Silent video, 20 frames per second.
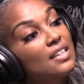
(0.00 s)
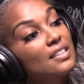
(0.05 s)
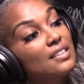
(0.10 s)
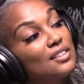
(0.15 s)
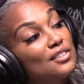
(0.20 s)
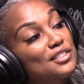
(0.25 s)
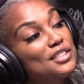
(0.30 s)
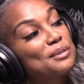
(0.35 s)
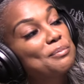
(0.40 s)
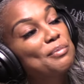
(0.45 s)

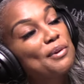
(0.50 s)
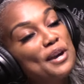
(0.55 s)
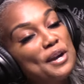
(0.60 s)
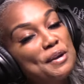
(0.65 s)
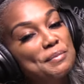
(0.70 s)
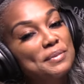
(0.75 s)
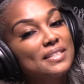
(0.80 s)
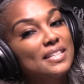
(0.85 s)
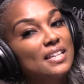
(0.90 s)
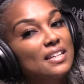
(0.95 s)
those
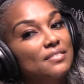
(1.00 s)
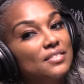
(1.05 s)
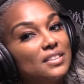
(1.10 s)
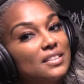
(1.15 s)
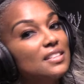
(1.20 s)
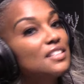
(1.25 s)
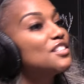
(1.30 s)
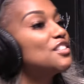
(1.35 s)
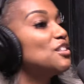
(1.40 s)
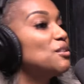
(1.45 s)
departments have
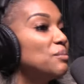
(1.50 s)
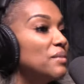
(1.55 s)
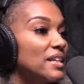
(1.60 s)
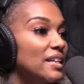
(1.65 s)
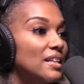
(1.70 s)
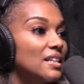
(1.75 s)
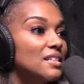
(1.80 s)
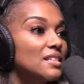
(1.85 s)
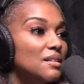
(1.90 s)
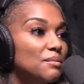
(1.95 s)
additional in
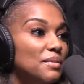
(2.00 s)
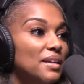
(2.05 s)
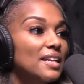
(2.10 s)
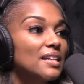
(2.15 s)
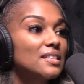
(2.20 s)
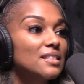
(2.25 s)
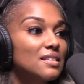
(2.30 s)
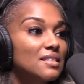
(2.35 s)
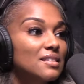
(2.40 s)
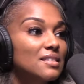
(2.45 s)
in some
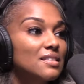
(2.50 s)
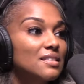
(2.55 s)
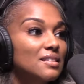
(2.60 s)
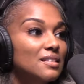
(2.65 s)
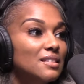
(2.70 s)
cases.